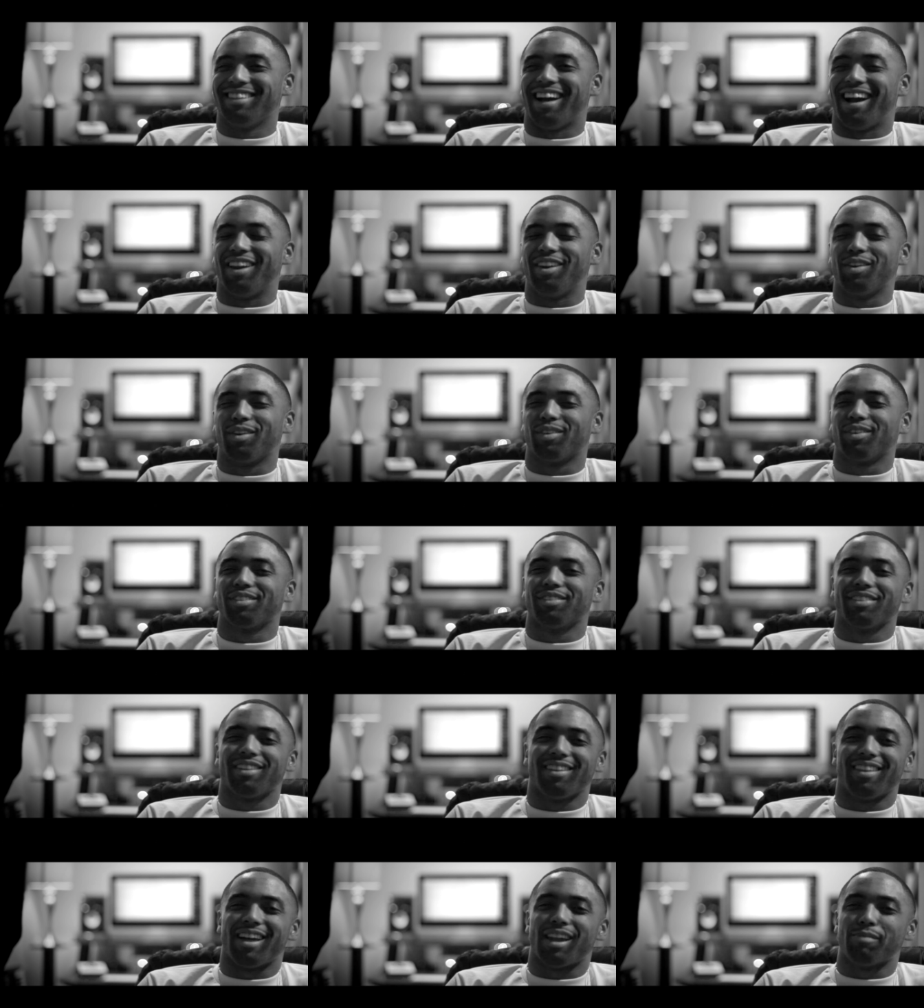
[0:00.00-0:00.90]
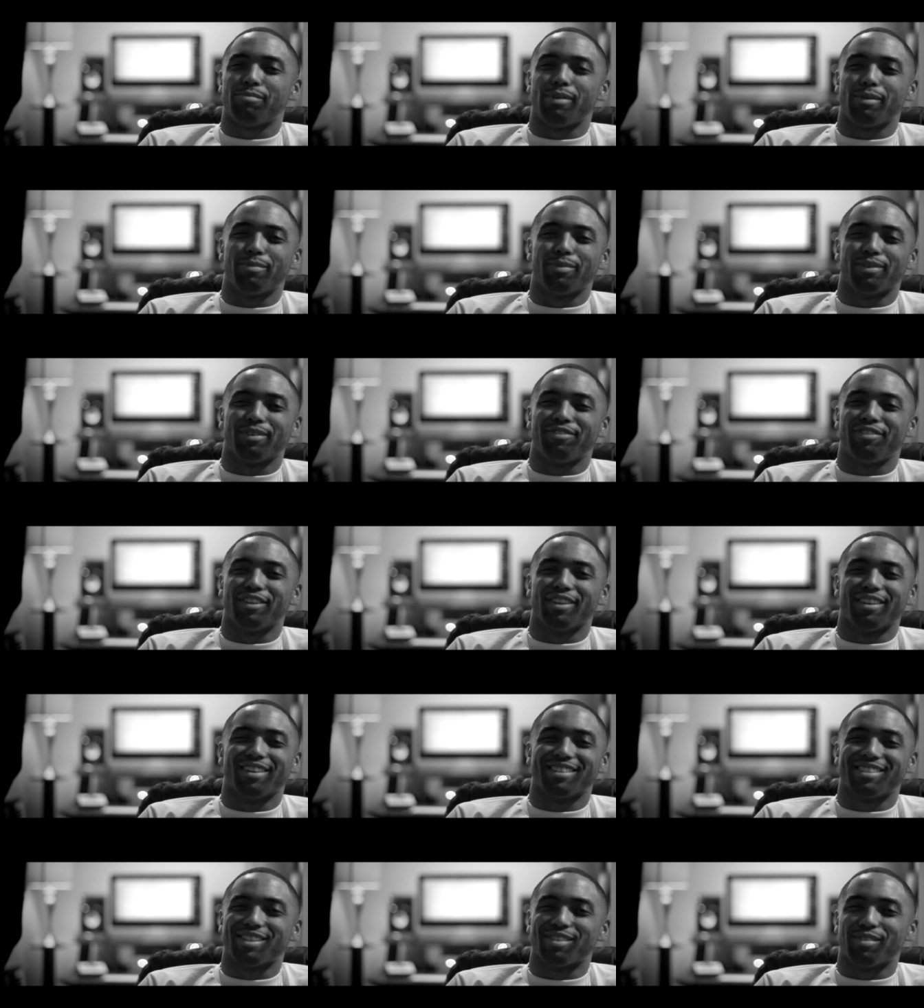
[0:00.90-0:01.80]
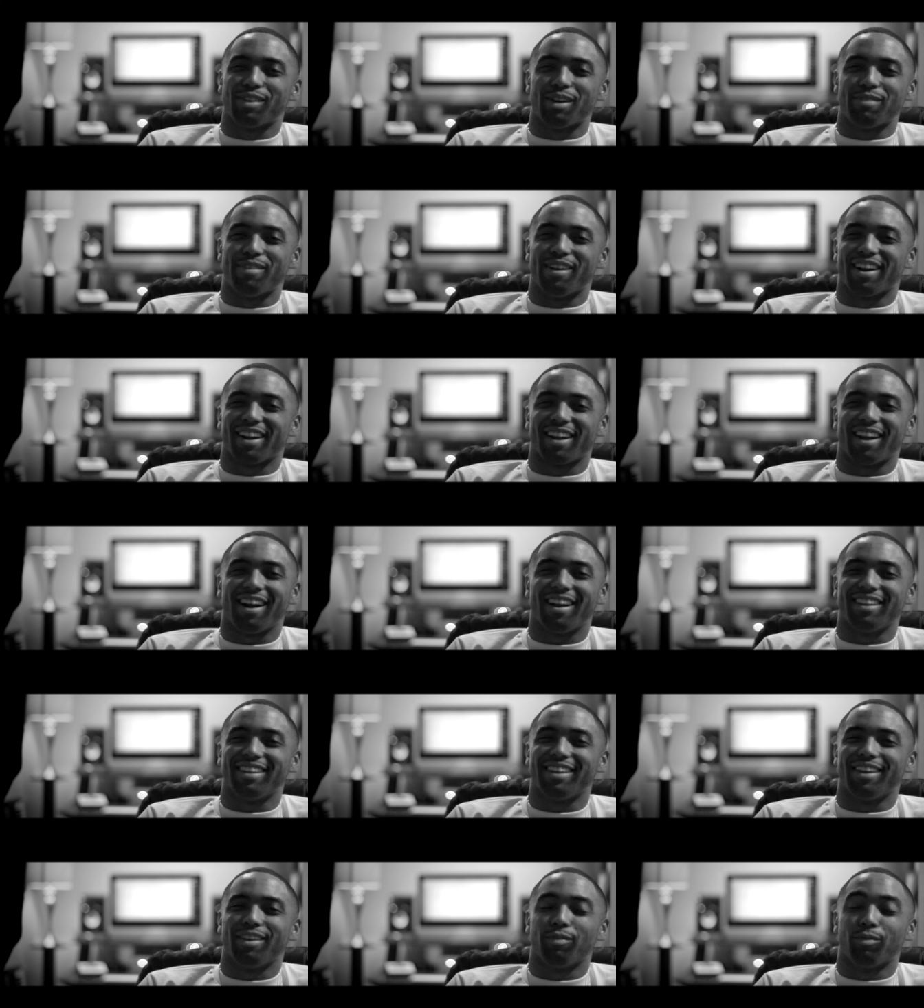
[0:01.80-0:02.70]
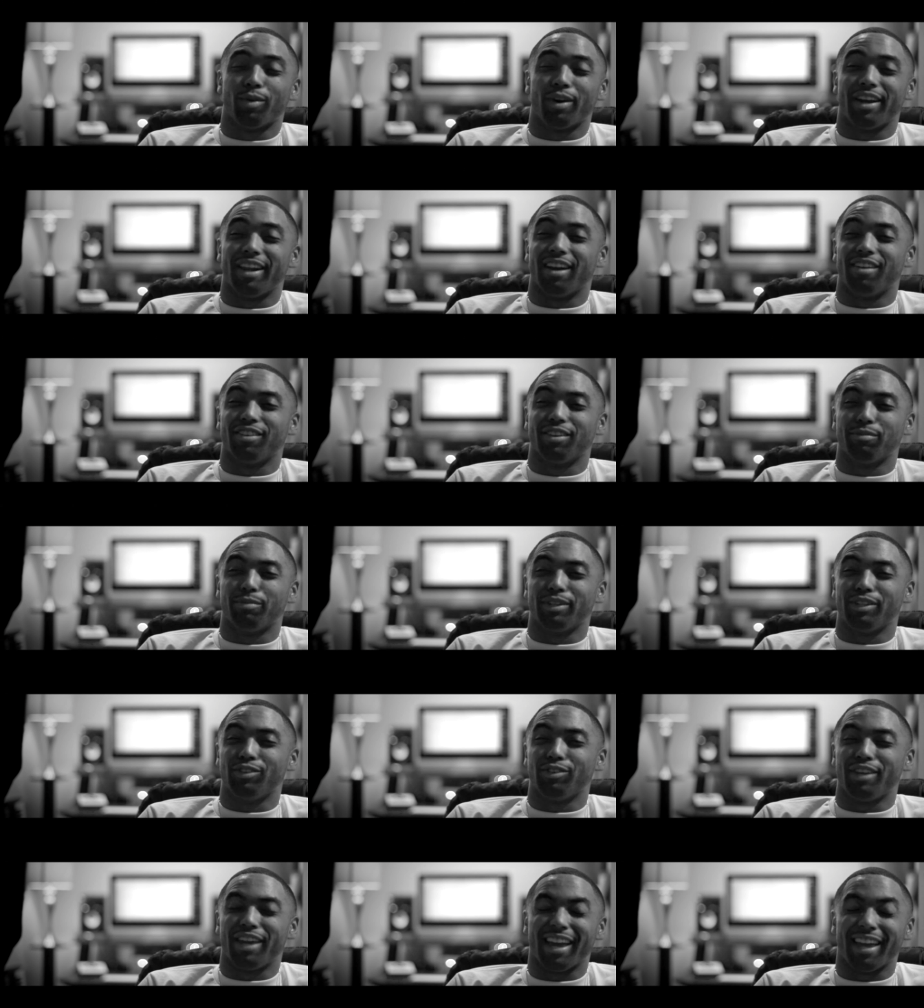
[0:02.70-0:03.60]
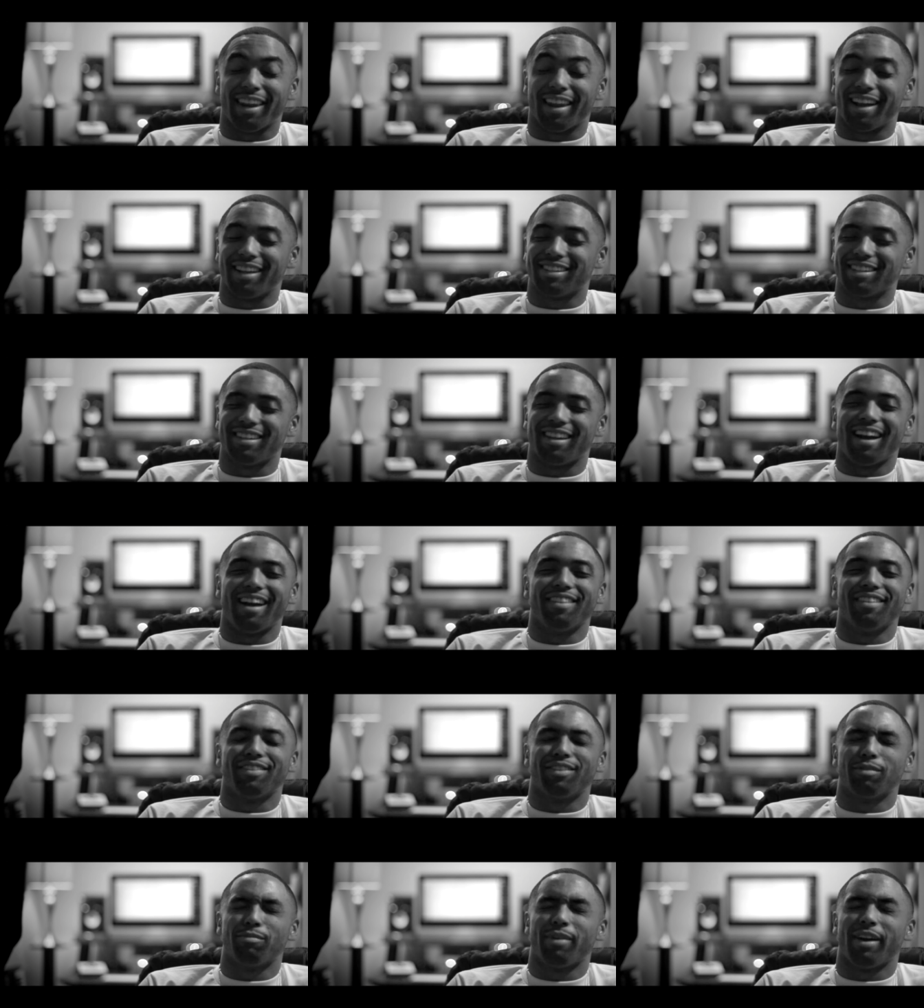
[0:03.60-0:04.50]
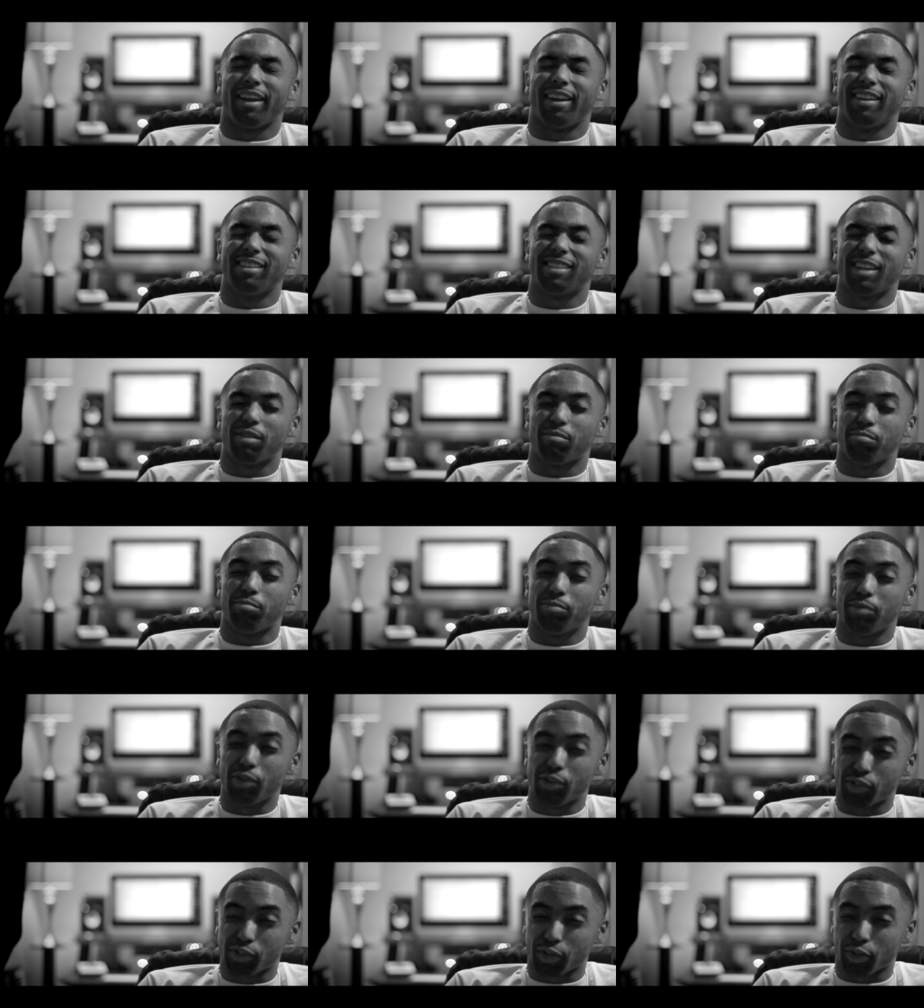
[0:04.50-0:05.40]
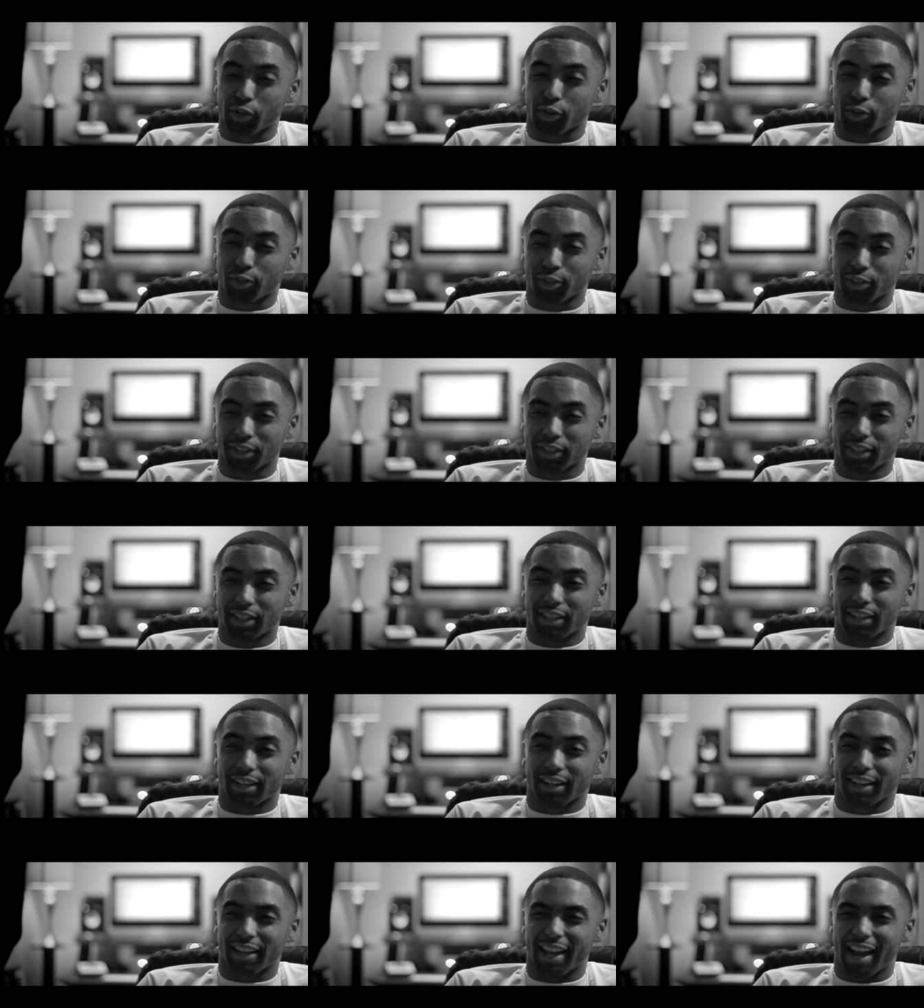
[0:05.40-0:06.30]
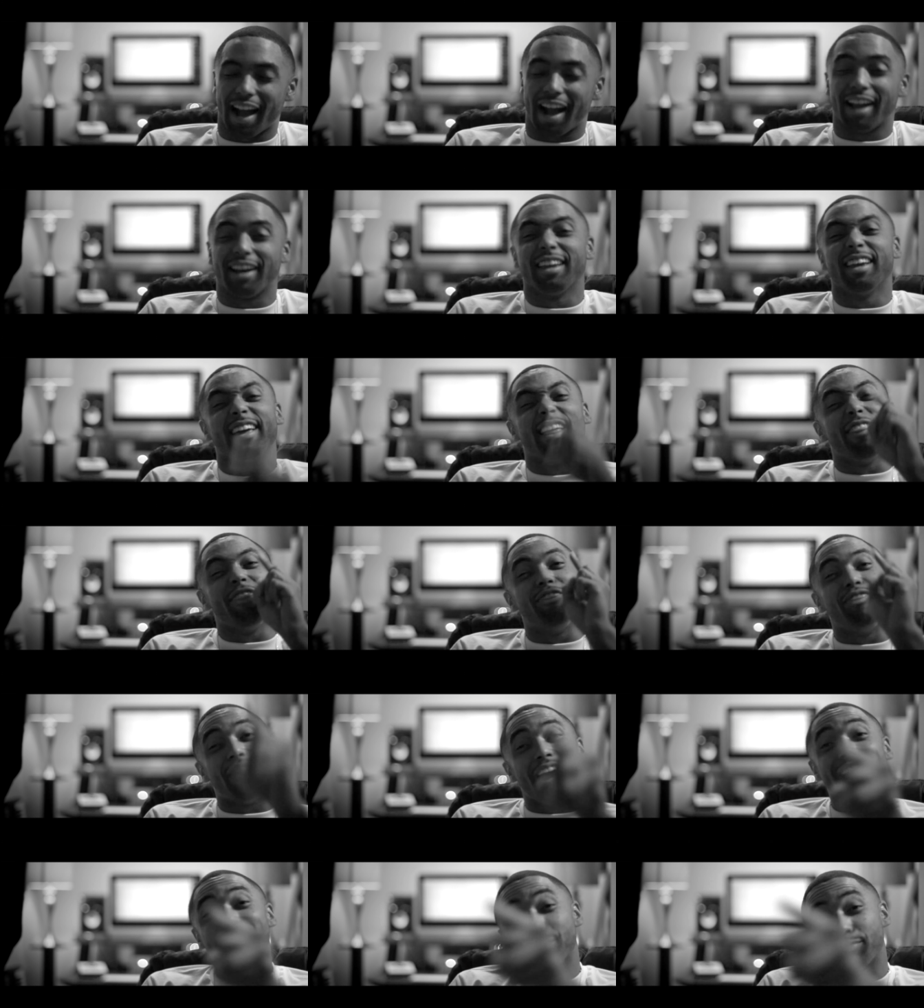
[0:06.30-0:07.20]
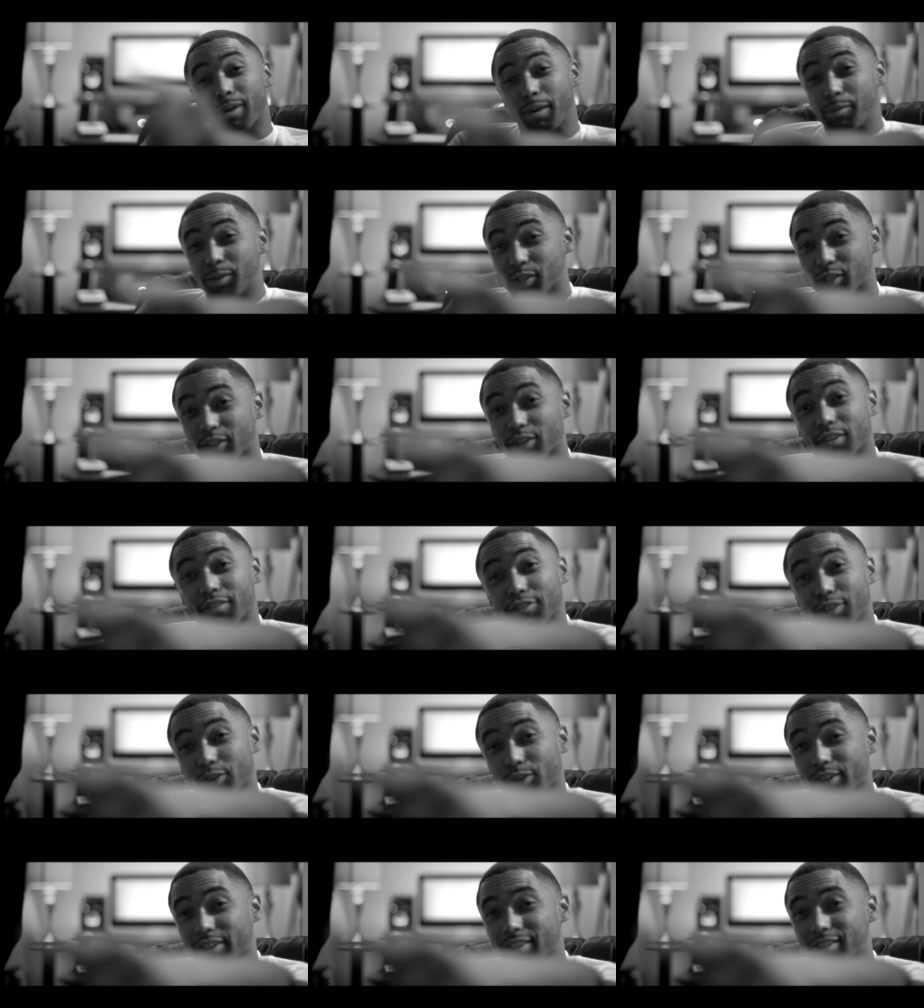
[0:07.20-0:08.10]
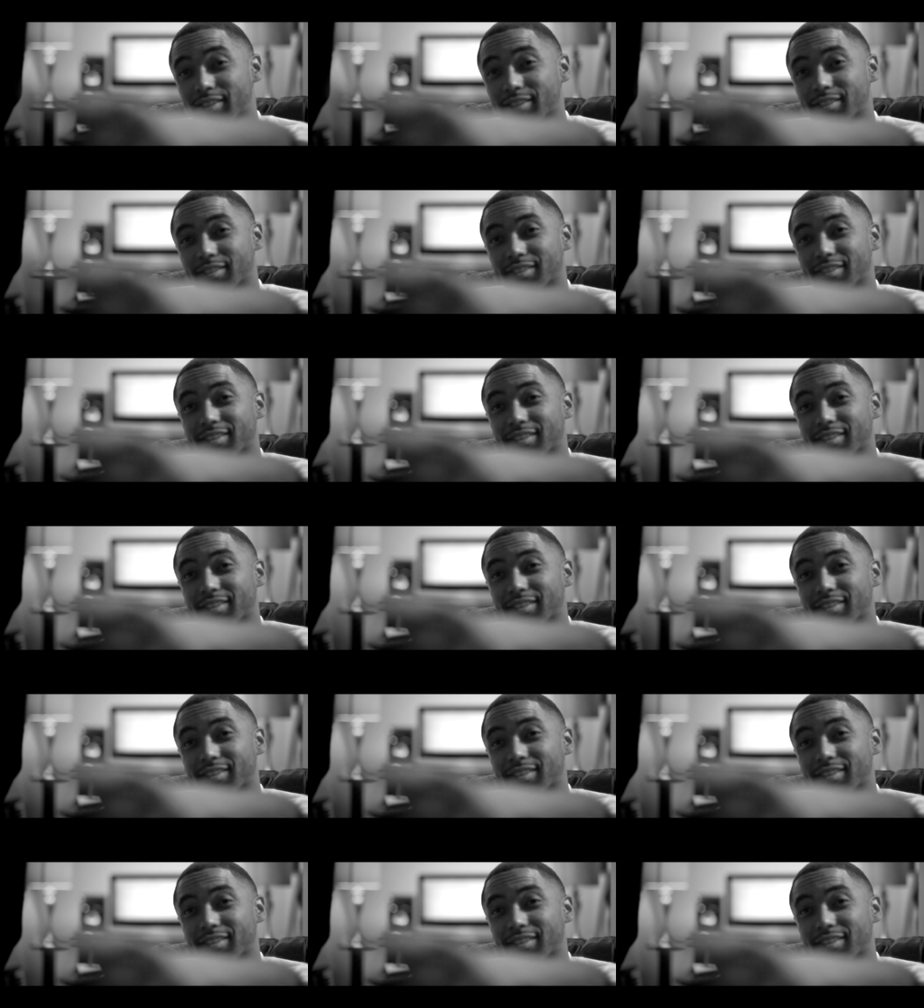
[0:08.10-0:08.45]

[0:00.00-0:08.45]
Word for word: I know a lot of people feel some way about Kanye, whatever, but you cannot deny that the man is a musical god. That's my musical influence.